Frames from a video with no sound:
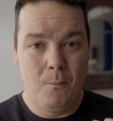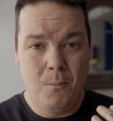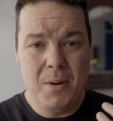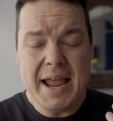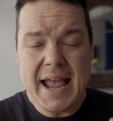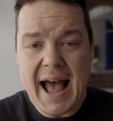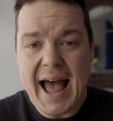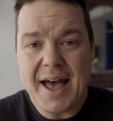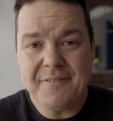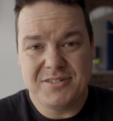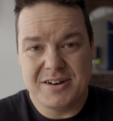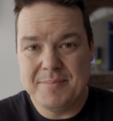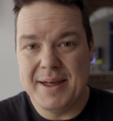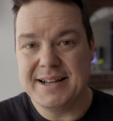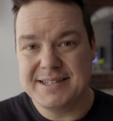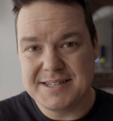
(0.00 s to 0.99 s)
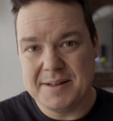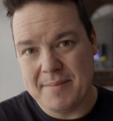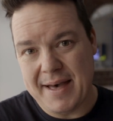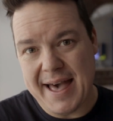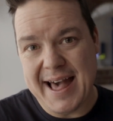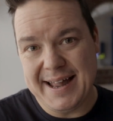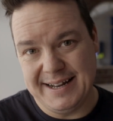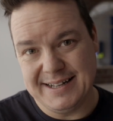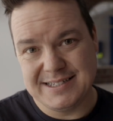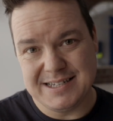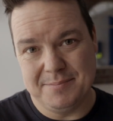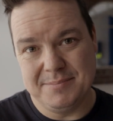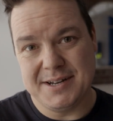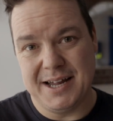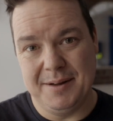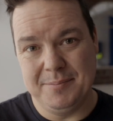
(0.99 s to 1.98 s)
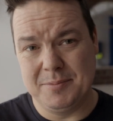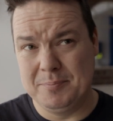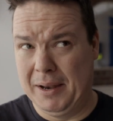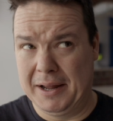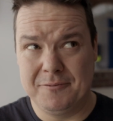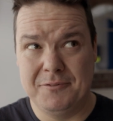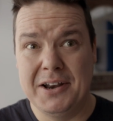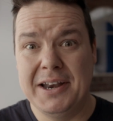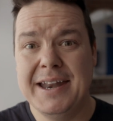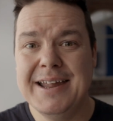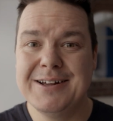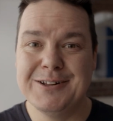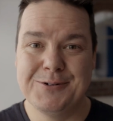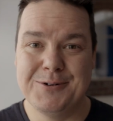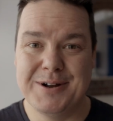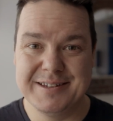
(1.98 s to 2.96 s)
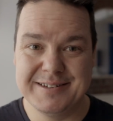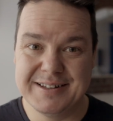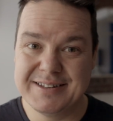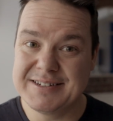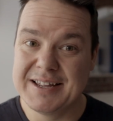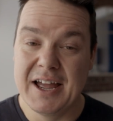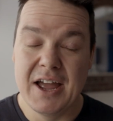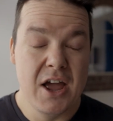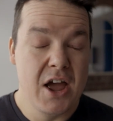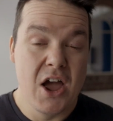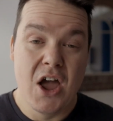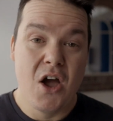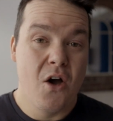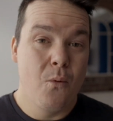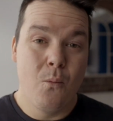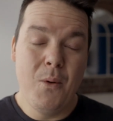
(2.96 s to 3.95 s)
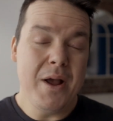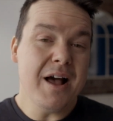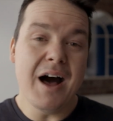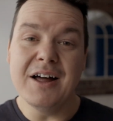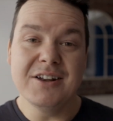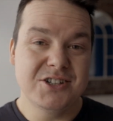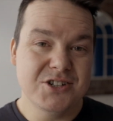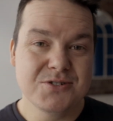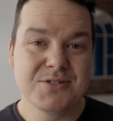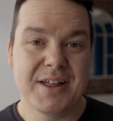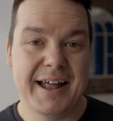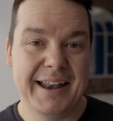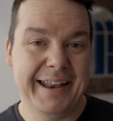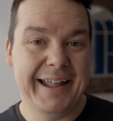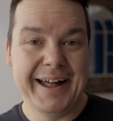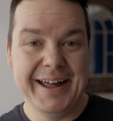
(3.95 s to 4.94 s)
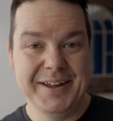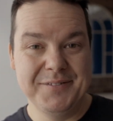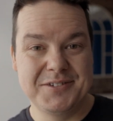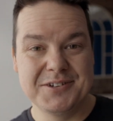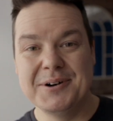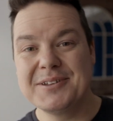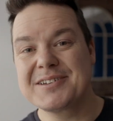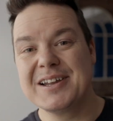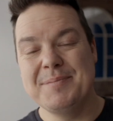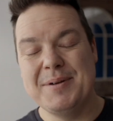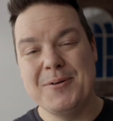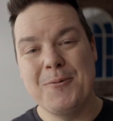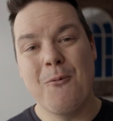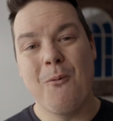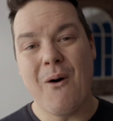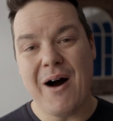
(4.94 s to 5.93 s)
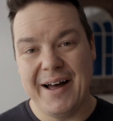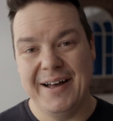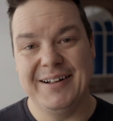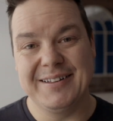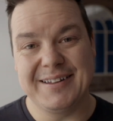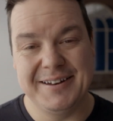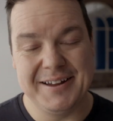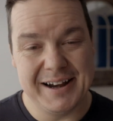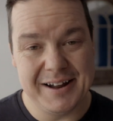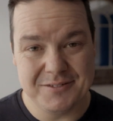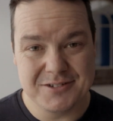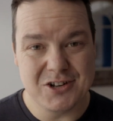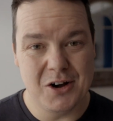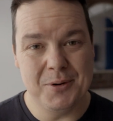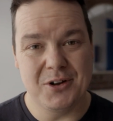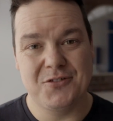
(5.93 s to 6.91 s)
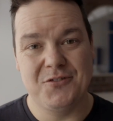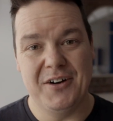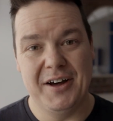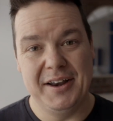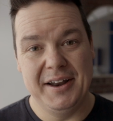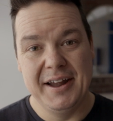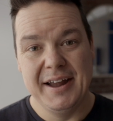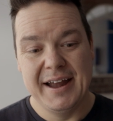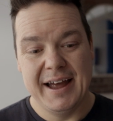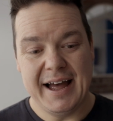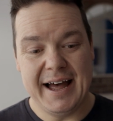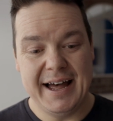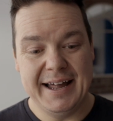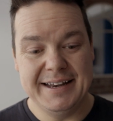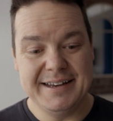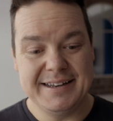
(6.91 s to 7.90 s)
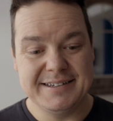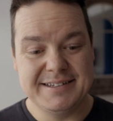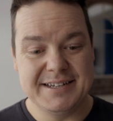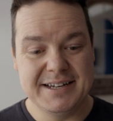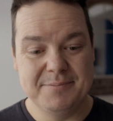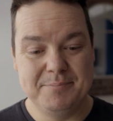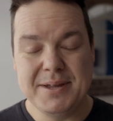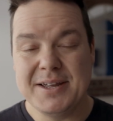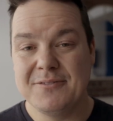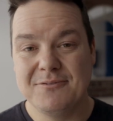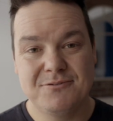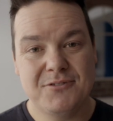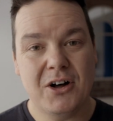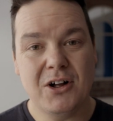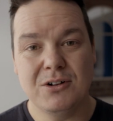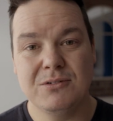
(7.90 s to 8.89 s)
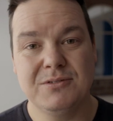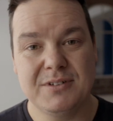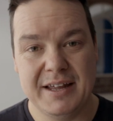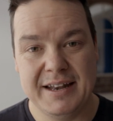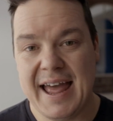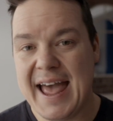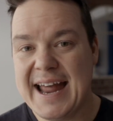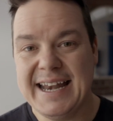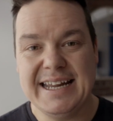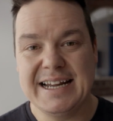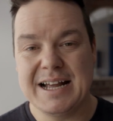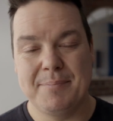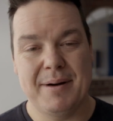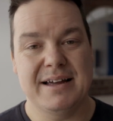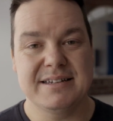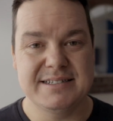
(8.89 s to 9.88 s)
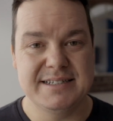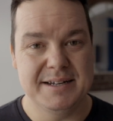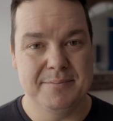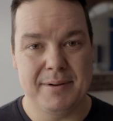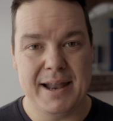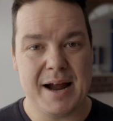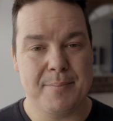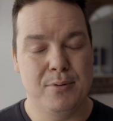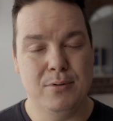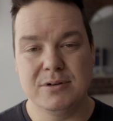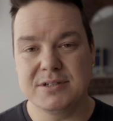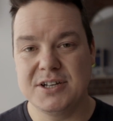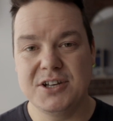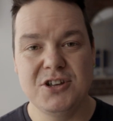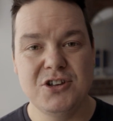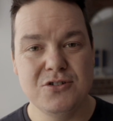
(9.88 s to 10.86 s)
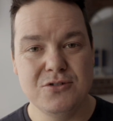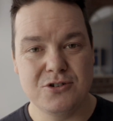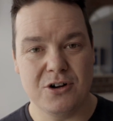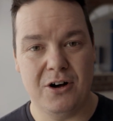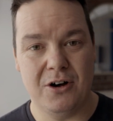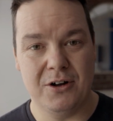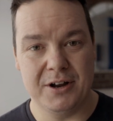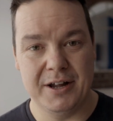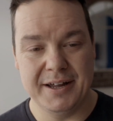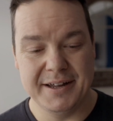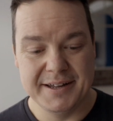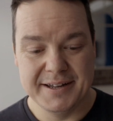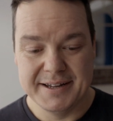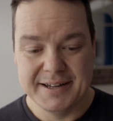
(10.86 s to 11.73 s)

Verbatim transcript: we have to make some edits sometimes, like for legal reasons. We can't do that live, so it's going to be wild and you're going to have so much fun. And to be involved in any capacity in Blackpool is a huge honour.